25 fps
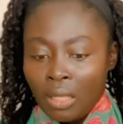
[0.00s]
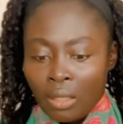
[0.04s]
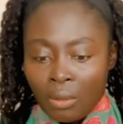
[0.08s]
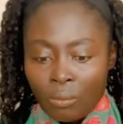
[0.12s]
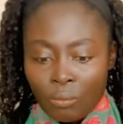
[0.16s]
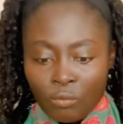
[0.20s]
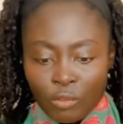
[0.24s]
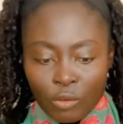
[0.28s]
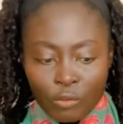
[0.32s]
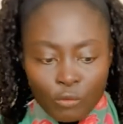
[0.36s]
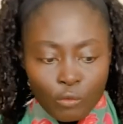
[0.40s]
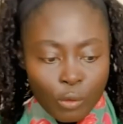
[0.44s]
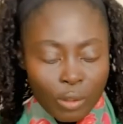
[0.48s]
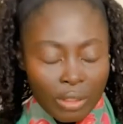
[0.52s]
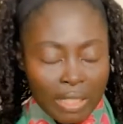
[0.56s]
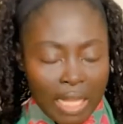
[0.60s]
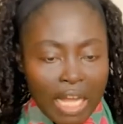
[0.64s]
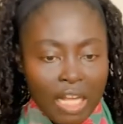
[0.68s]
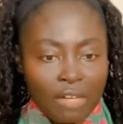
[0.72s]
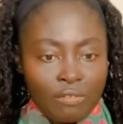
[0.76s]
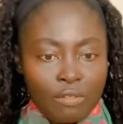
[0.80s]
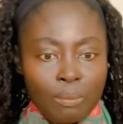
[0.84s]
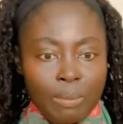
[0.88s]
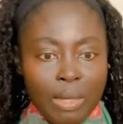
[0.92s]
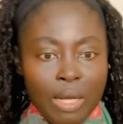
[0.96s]
for lack
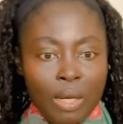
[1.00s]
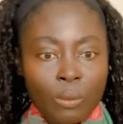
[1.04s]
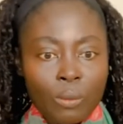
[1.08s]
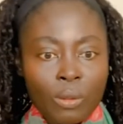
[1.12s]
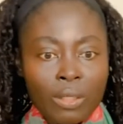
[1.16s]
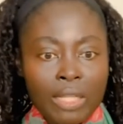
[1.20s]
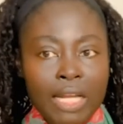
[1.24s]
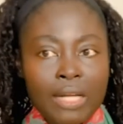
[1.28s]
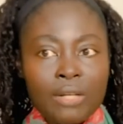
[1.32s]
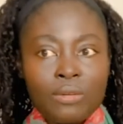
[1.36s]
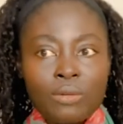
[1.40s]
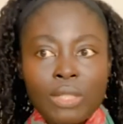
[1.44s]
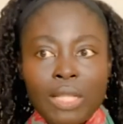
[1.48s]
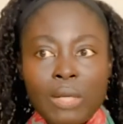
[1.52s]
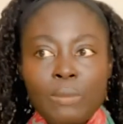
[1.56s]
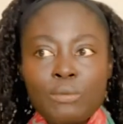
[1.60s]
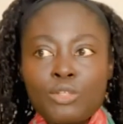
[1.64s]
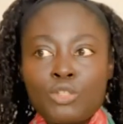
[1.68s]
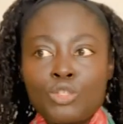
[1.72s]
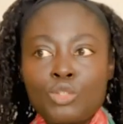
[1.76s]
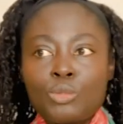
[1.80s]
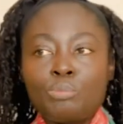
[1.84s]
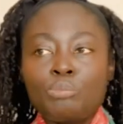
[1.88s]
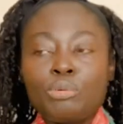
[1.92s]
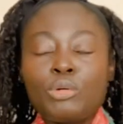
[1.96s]
of a better word that, that was
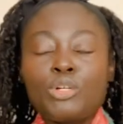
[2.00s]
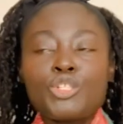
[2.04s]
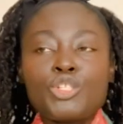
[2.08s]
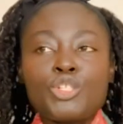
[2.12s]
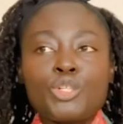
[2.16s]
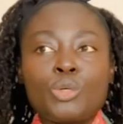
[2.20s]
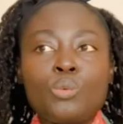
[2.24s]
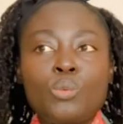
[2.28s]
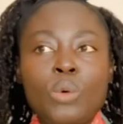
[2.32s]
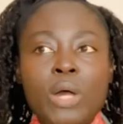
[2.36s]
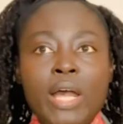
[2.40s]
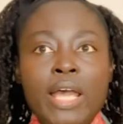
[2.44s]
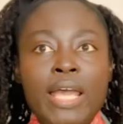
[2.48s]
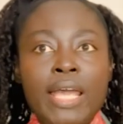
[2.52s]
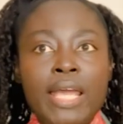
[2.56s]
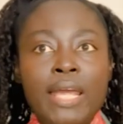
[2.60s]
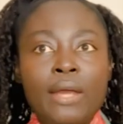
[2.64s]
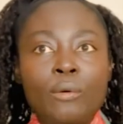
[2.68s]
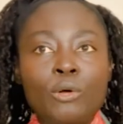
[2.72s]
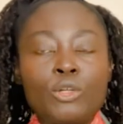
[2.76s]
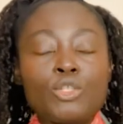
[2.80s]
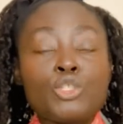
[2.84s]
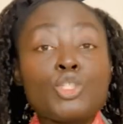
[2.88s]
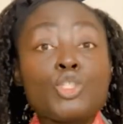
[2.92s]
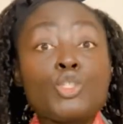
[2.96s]
to push away
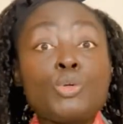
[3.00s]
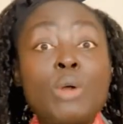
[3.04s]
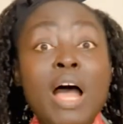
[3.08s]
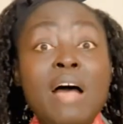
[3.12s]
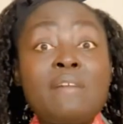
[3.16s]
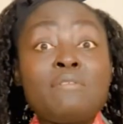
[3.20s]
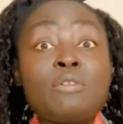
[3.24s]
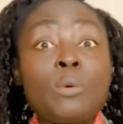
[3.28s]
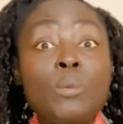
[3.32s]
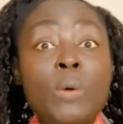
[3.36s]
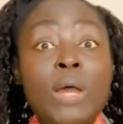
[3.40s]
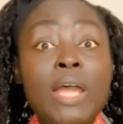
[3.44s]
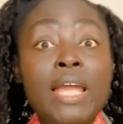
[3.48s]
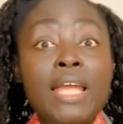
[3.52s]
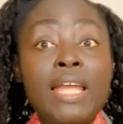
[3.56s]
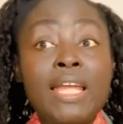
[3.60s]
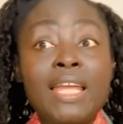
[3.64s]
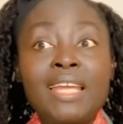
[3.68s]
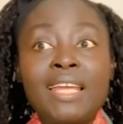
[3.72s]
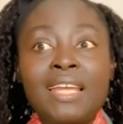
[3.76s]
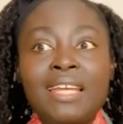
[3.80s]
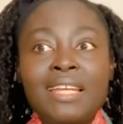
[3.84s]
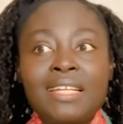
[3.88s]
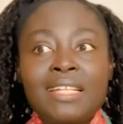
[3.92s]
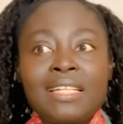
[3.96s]
or to drive away
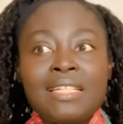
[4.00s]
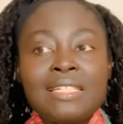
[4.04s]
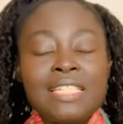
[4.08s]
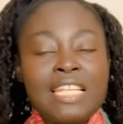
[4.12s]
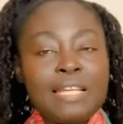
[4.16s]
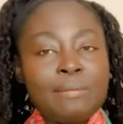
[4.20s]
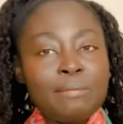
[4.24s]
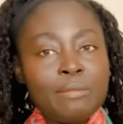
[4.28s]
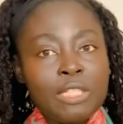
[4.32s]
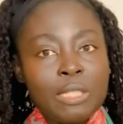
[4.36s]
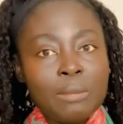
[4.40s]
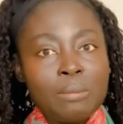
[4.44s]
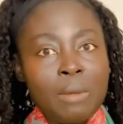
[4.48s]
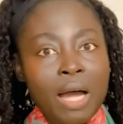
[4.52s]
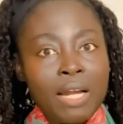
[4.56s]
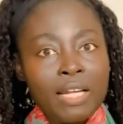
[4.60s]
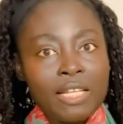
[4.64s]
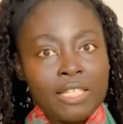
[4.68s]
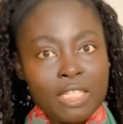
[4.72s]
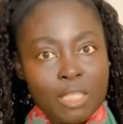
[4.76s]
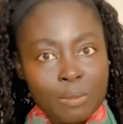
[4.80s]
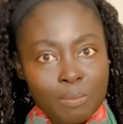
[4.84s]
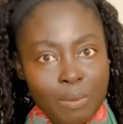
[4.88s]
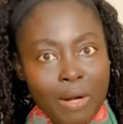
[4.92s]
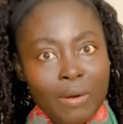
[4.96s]
de demonic
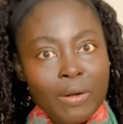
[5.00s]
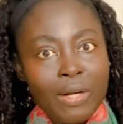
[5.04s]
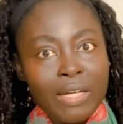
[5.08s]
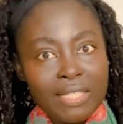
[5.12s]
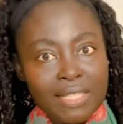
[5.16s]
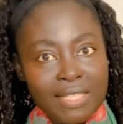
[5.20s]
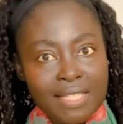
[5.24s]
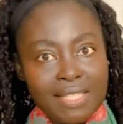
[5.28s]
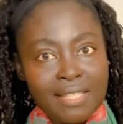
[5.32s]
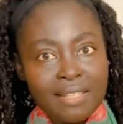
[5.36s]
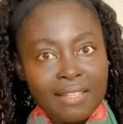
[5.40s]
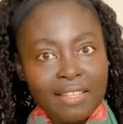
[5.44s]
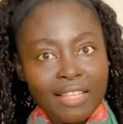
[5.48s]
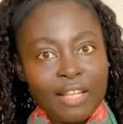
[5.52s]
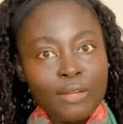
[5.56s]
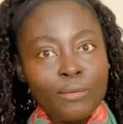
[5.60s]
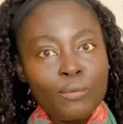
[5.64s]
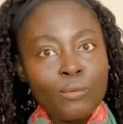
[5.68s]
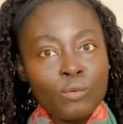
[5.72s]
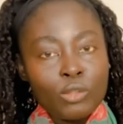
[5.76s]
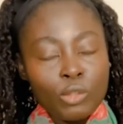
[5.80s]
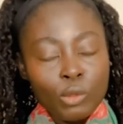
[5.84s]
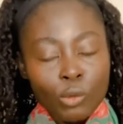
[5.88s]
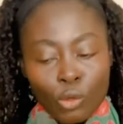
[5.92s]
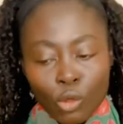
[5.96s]
spirits they,
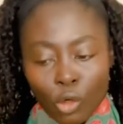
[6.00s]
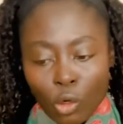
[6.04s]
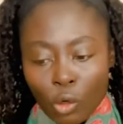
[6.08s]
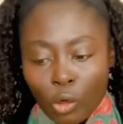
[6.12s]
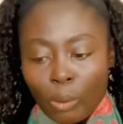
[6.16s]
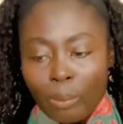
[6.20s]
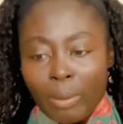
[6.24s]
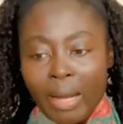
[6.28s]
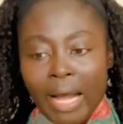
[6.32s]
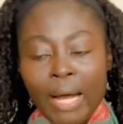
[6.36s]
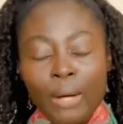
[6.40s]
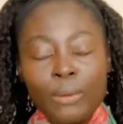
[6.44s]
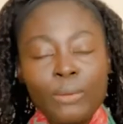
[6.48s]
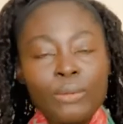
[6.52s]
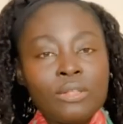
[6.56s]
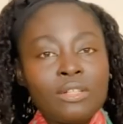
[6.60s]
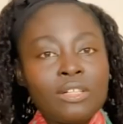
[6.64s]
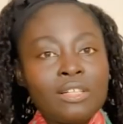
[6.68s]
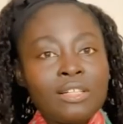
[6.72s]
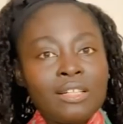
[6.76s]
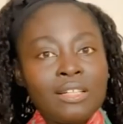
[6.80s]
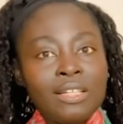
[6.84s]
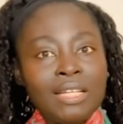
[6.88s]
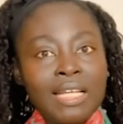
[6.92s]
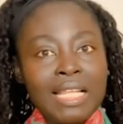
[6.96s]
they'll go about
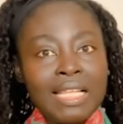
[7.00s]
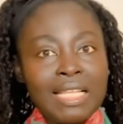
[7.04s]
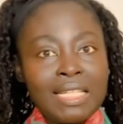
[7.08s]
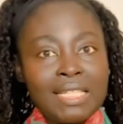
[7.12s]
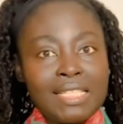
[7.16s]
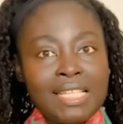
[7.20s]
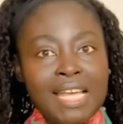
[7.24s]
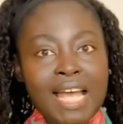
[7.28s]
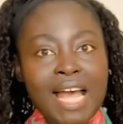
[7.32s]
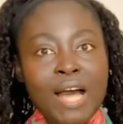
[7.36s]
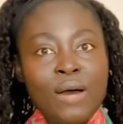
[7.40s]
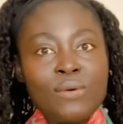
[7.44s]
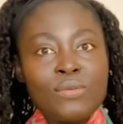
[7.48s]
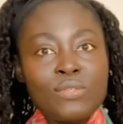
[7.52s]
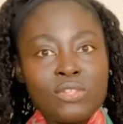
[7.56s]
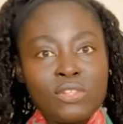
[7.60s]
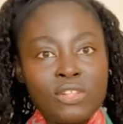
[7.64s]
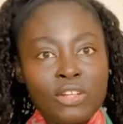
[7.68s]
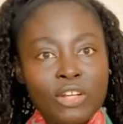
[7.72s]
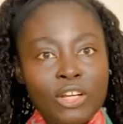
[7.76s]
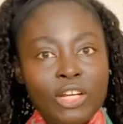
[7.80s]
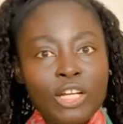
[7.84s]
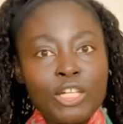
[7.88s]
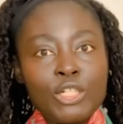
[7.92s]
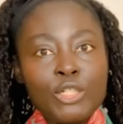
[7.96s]
in the towns and the
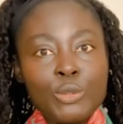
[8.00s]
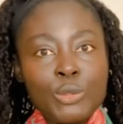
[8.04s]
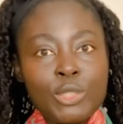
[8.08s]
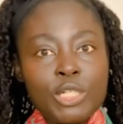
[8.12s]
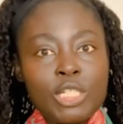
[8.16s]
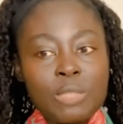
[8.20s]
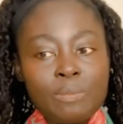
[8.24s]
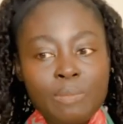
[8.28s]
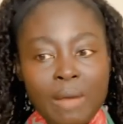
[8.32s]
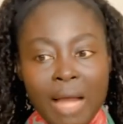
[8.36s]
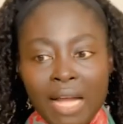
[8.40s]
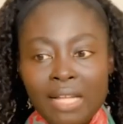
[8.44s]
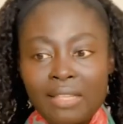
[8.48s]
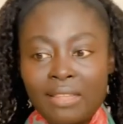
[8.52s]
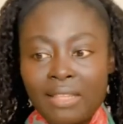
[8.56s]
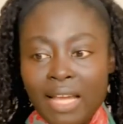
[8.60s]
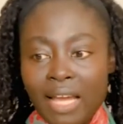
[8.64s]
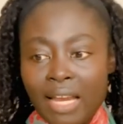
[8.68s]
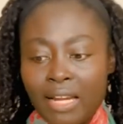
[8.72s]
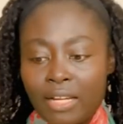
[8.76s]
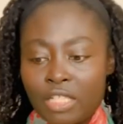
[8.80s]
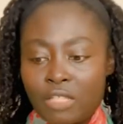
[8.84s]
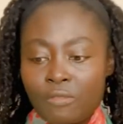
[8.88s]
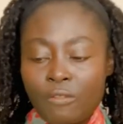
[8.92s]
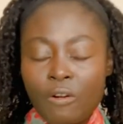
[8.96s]
countries back
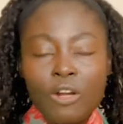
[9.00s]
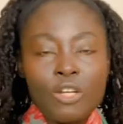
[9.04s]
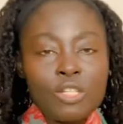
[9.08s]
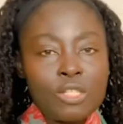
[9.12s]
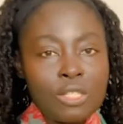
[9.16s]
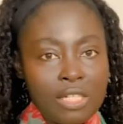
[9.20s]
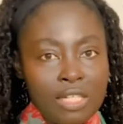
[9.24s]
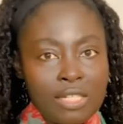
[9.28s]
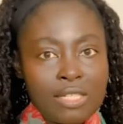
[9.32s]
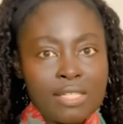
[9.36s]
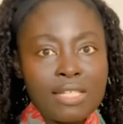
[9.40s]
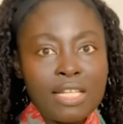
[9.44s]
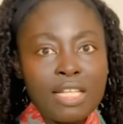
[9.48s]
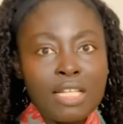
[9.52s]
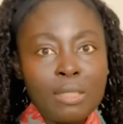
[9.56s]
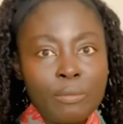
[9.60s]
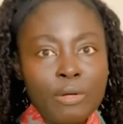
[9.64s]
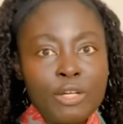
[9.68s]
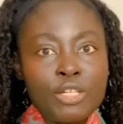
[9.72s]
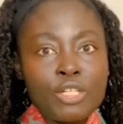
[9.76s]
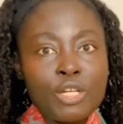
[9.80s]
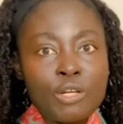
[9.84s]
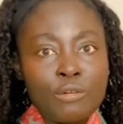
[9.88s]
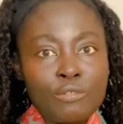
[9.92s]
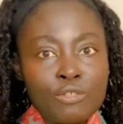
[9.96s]
then as far as in a
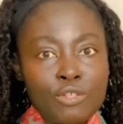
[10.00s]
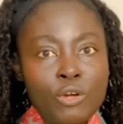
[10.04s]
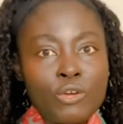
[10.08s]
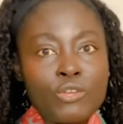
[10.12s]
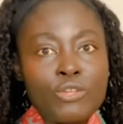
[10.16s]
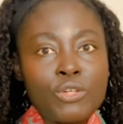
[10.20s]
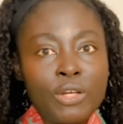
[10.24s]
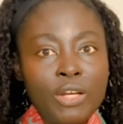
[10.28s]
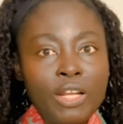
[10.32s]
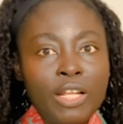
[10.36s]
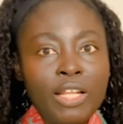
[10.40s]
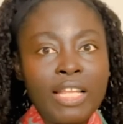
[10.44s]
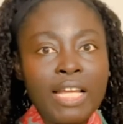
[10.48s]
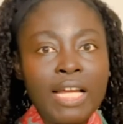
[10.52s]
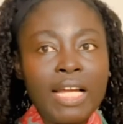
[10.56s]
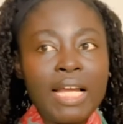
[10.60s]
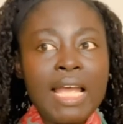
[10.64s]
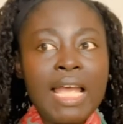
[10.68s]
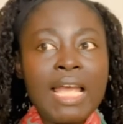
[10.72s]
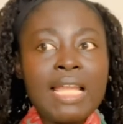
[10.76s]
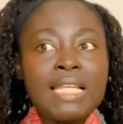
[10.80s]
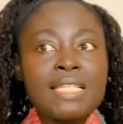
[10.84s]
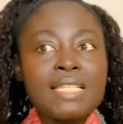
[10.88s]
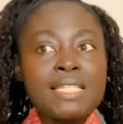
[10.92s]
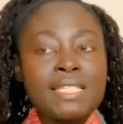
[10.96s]
celebration of Saturnalia
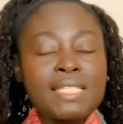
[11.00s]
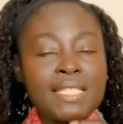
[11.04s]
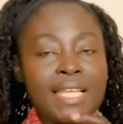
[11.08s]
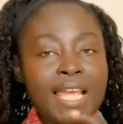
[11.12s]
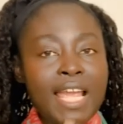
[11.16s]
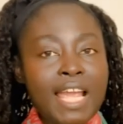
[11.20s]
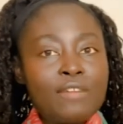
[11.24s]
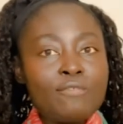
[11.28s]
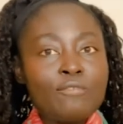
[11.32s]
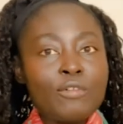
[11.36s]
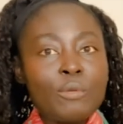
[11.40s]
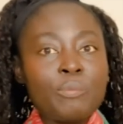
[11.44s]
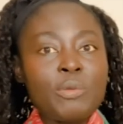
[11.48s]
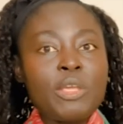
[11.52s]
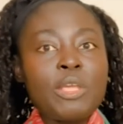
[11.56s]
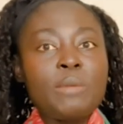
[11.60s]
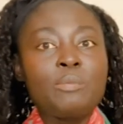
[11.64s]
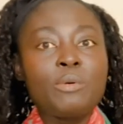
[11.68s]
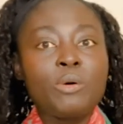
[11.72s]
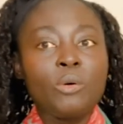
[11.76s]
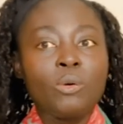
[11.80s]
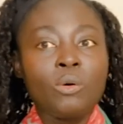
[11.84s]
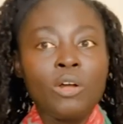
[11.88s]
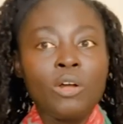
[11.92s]
and sing for people